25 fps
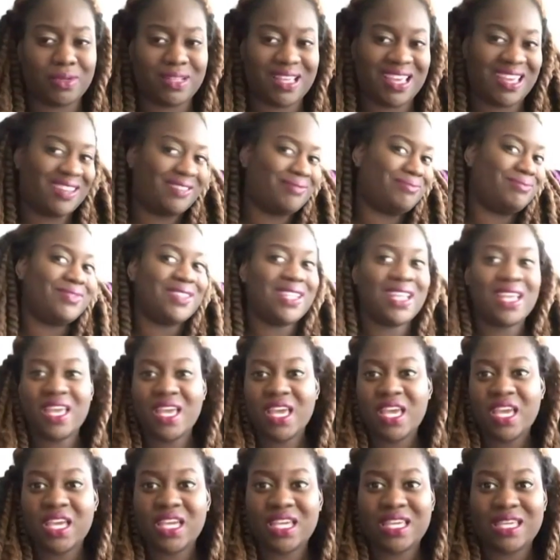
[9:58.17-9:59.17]
Like,
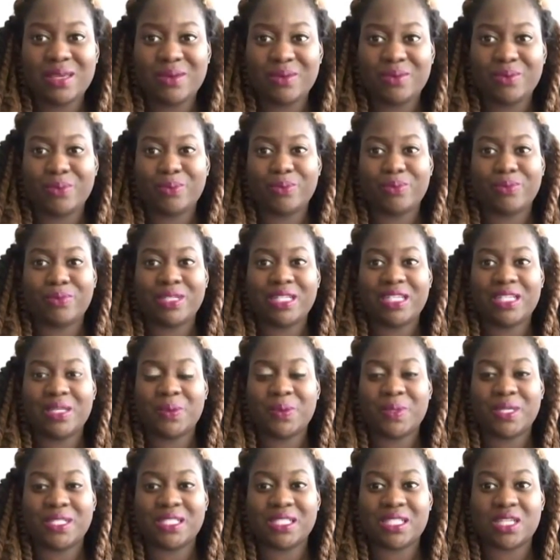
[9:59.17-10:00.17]
he really
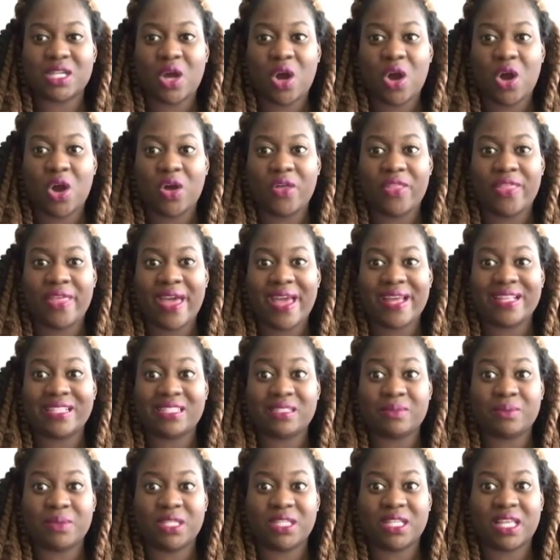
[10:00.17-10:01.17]
wasn't all
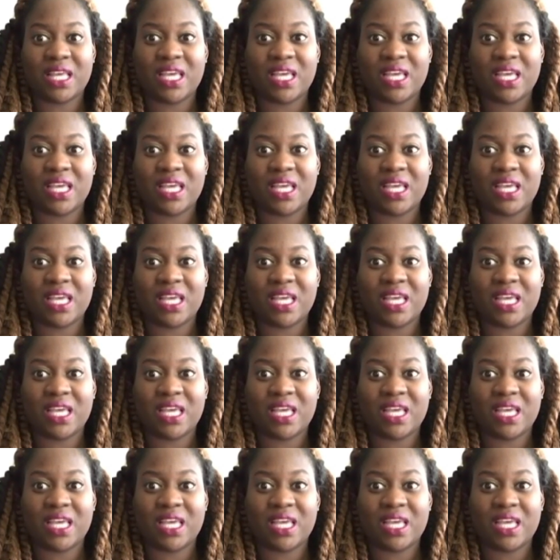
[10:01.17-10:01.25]
that to me.